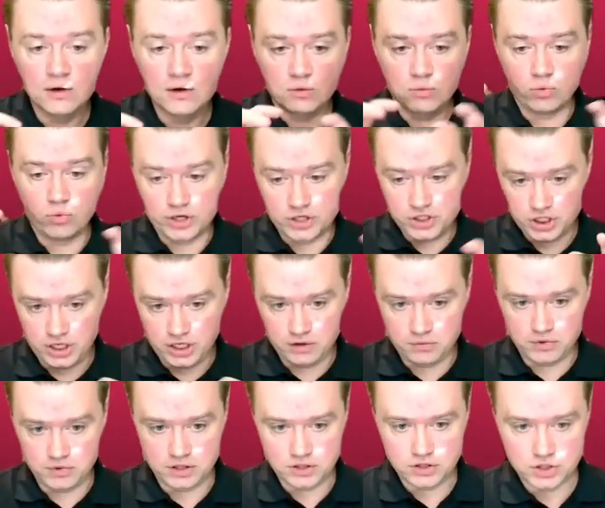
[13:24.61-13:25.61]
Which
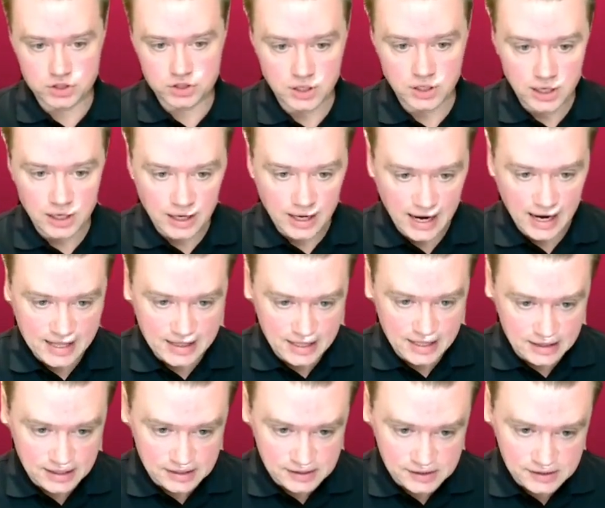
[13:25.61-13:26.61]
image. And
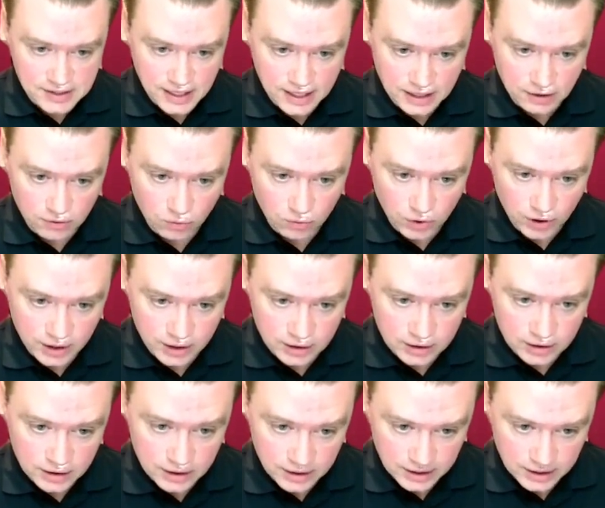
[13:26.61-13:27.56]
then the second one